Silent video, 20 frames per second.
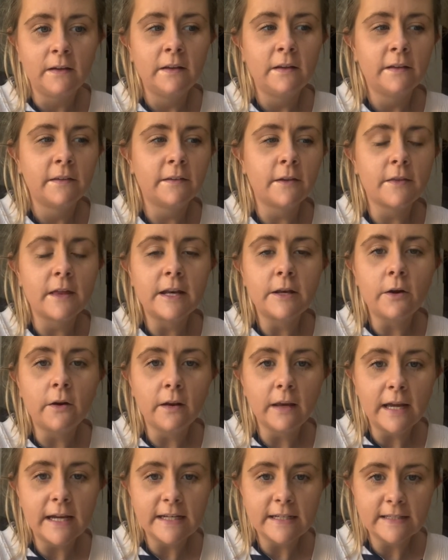So they're not
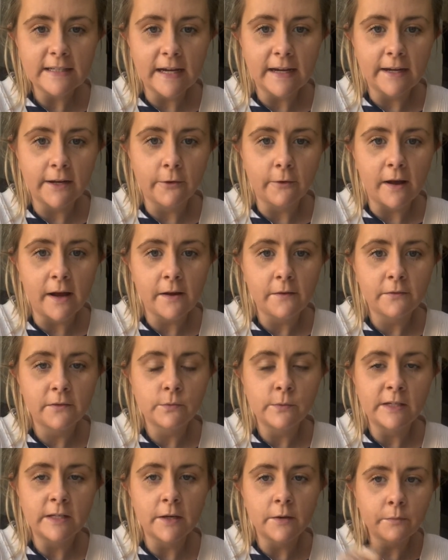like digraphs,
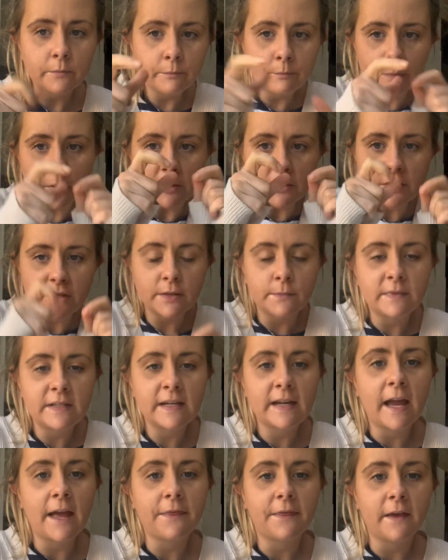we don't bunch them
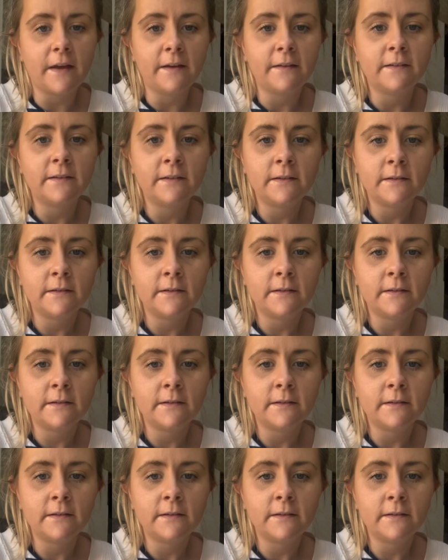together,